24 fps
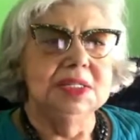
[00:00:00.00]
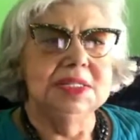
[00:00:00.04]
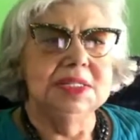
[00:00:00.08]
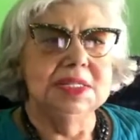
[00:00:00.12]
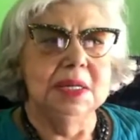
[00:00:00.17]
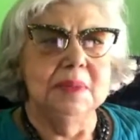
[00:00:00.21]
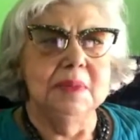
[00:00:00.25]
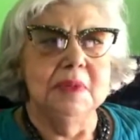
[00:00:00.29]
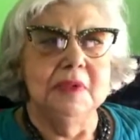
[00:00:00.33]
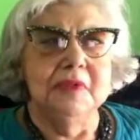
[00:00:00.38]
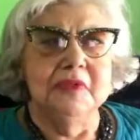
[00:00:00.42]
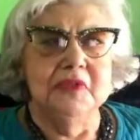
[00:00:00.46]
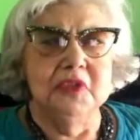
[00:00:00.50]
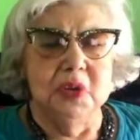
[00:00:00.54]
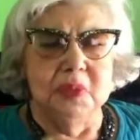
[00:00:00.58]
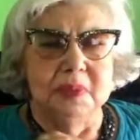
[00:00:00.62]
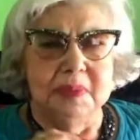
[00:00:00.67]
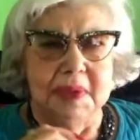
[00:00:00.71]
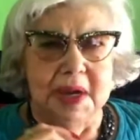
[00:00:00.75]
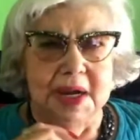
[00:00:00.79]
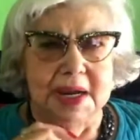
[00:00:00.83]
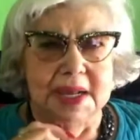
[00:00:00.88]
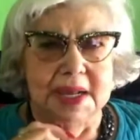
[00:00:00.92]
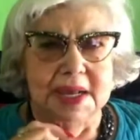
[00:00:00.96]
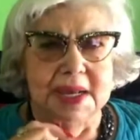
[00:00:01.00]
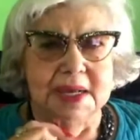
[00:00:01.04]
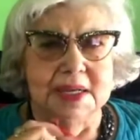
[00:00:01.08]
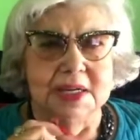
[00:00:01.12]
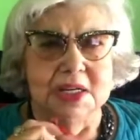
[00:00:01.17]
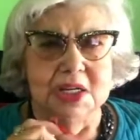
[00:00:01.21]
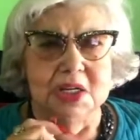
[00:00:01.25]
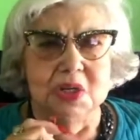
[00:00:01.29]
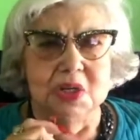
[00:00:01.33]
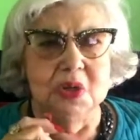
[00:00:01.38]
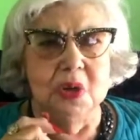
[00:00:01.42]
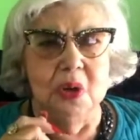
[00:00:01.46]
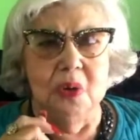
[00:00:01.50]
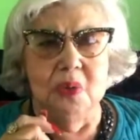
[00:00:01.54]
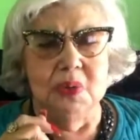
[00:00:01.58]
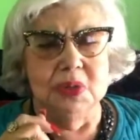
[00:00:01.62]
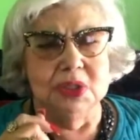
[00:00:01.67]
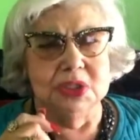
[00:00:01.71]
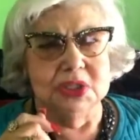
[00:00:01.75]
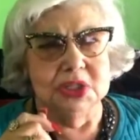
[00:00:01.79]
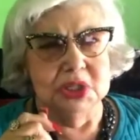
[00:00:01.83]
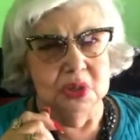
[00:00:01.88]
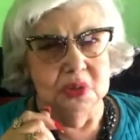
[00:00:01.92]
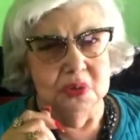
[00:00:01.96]
some of your money, and no
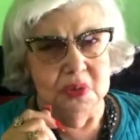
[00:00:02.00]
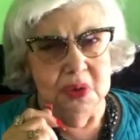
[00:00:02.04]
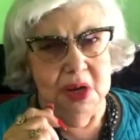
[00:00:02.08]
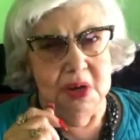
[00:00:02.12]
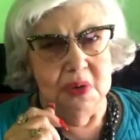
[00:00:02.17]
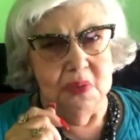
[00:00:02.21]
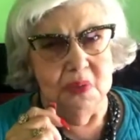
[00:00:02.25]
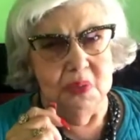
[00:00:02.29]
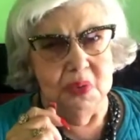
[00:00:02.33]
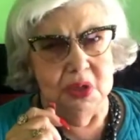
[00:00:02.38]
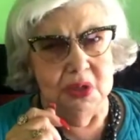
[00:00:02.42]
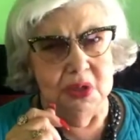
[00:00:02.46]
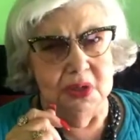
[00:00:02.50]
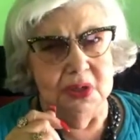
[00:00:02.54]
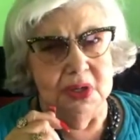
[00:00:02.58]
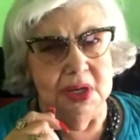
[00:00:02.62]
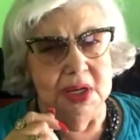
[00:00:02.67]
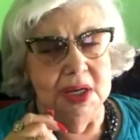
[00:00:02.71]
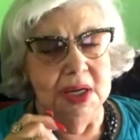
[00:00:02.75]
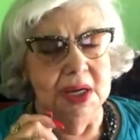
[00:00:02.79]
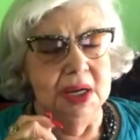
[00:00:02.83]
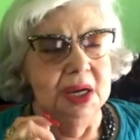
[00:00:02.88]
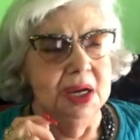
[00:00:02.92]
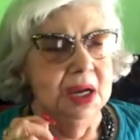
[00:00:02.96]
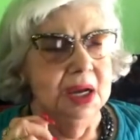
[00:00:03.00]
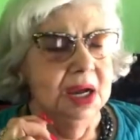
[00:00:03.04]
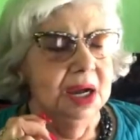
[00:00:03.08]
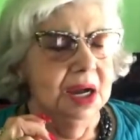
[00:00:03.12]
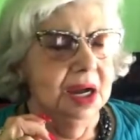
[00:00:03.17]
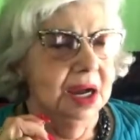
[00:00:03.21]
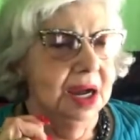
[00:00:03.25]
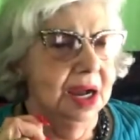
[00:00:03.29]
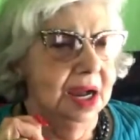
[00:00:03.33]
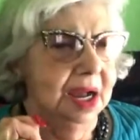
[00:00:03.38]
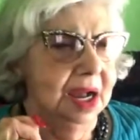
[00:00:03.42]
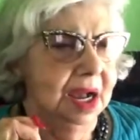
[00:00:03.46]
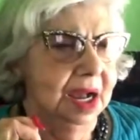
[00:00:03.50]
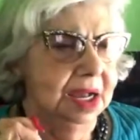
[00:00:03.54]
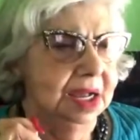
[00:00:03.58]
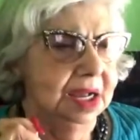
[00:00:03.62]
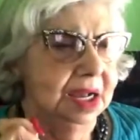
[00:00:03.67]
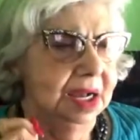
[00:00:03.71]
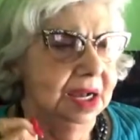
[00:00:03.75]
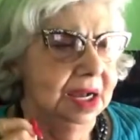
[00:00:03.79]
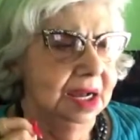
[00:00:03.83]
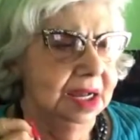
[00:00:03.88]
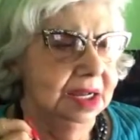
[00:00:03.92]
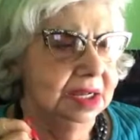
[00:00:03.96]
is a great word.
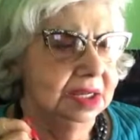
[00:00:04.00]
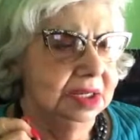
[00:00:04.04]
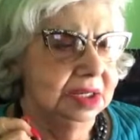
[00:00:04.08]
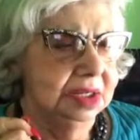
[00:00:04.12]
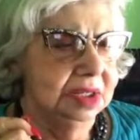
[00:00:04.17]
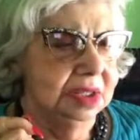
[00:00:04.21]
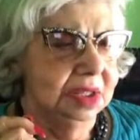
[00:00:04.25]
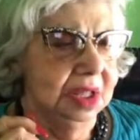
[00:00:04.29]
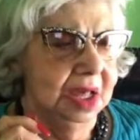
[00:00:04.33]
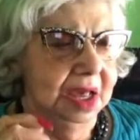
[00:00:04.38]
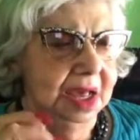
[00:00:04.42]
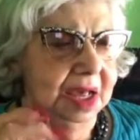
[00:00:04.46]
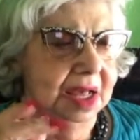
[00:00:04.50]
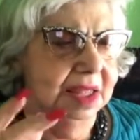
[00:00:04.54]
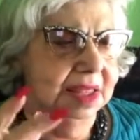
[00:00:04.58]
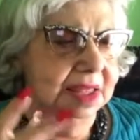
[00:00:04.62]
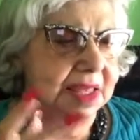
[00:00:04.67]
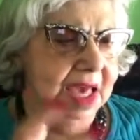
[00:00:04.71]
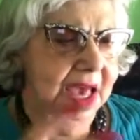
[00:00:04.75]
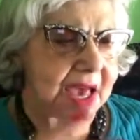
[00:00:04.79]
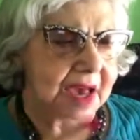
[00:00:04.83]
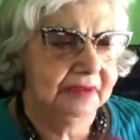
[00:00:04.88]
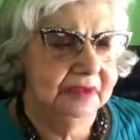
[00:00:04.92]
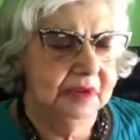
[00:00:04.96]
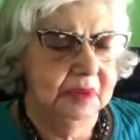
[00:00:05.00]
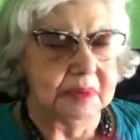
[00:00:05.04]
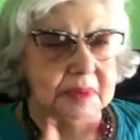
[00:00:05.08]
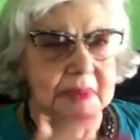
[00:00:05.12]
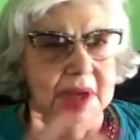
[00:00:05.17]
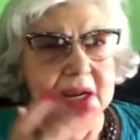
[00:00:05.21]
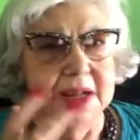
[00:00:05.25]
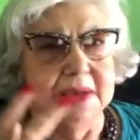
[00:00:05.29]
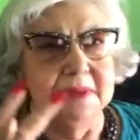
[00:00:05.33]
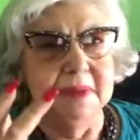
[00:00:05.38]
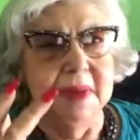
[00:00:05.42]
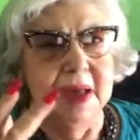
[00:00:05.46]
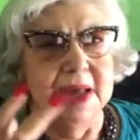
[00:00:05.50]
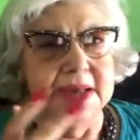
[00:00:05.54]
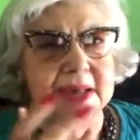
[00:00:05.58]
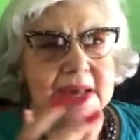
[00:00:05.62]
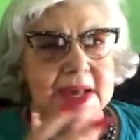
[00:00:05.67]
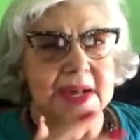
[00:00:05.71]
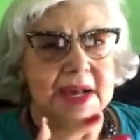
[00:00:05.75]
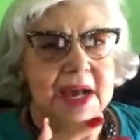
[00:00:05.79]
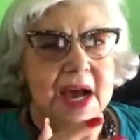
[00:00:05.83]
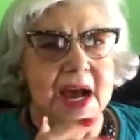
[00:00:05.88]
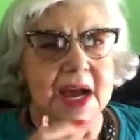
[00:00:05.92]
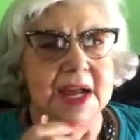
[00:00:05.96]
They have a money
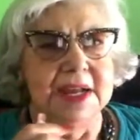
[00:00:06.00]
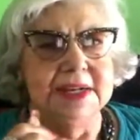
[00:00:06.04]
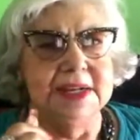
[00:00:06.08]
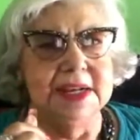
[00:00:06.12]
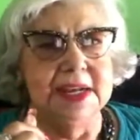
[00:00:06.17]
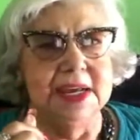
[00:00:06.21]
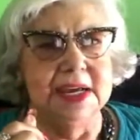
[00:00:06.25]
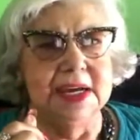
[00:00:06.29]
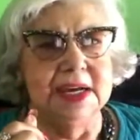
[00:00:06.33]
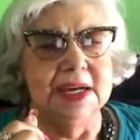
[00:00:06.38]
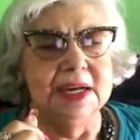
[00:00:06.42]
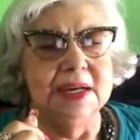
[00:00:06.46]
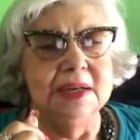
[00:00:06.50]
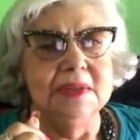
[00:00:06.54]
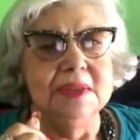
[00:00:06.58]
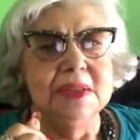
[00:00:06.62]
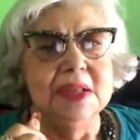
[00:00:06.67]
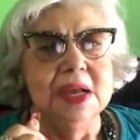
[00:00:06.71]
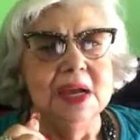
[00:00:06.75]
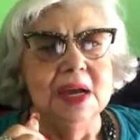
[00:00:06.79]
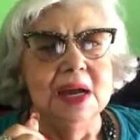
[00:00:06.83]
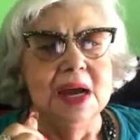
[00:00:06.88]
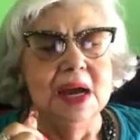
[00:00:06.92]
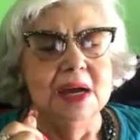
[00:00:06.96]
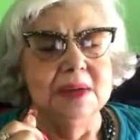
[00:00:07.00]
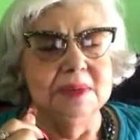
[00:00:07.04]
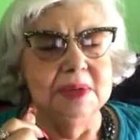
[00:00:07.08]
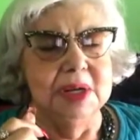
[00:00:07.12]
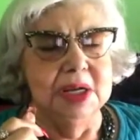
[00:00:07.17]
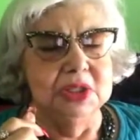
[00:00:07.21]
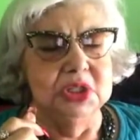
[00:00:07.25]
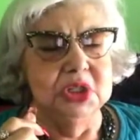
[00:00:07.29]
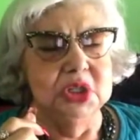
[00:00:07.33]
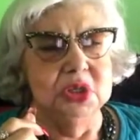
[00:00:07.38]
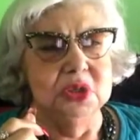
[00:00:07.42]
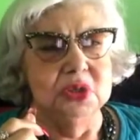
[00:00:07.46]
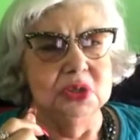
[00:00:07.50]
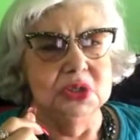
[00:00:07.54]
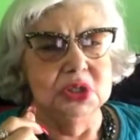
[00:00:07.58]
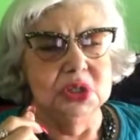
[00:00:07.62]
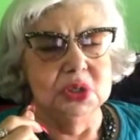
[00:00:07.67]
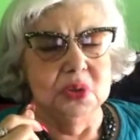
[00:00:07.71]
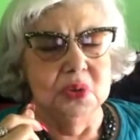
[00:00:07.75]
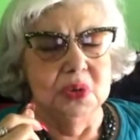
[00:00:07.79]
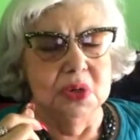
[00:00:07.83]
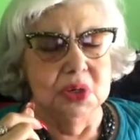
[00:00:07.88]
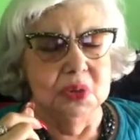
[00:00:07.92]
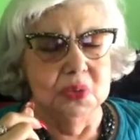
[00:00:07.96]
making idea. I'm not sure
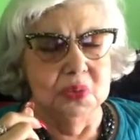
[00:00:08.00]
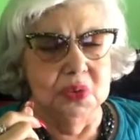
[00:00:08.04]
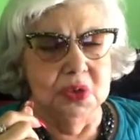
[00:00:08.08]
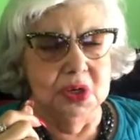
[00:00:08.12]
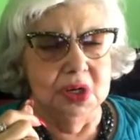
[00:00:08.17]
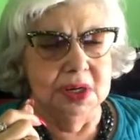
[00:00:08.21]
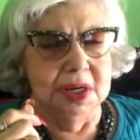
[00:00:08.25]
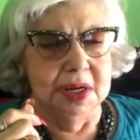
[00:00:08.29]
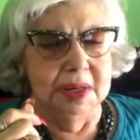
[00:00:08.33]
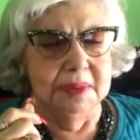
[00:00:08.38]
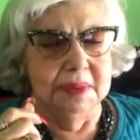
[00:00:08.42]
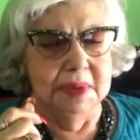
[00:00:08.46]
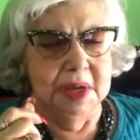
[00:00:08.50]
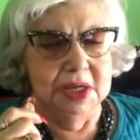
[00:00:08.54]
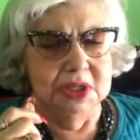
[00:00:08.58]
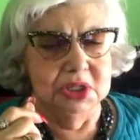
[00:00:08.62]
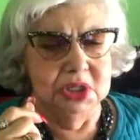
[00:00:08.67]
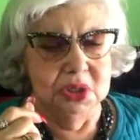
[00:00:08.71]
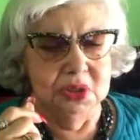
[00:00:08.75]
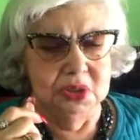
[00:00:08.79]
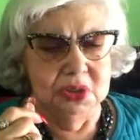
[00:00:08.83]
it's going to work. I'm not